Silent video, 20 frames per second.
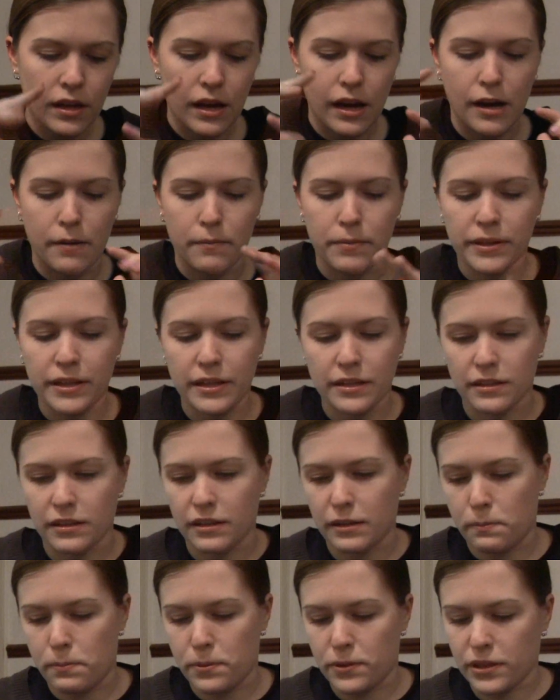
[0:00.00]
But
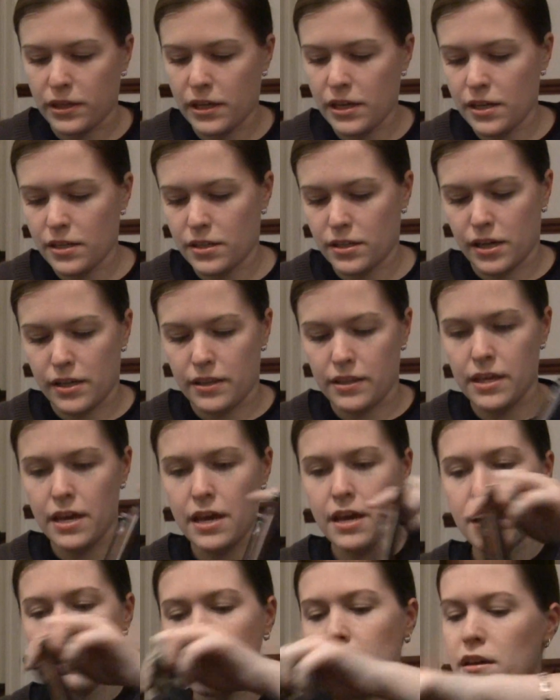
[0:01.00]
they put the key inside
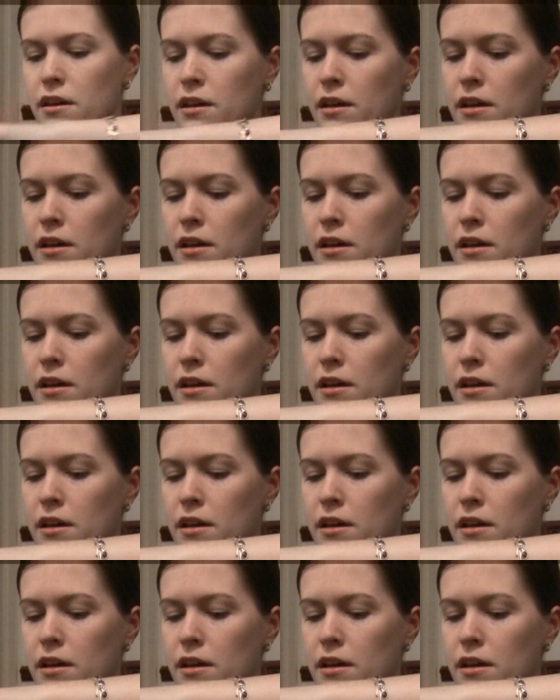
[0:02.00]
there,